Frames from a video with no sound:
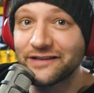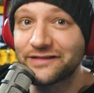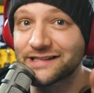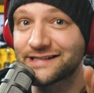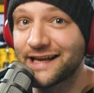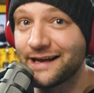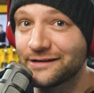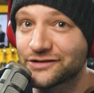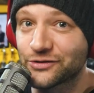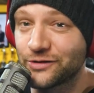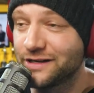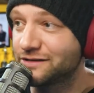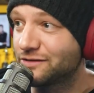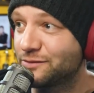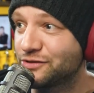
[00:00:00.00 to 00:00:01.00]
have to say, sorry to
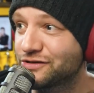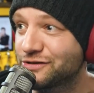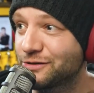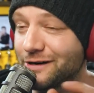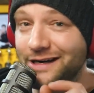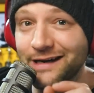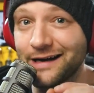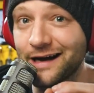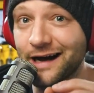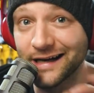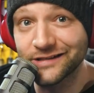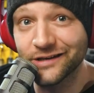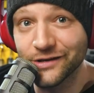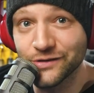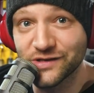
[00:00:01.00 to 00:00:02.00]
interrupt your story. I saw you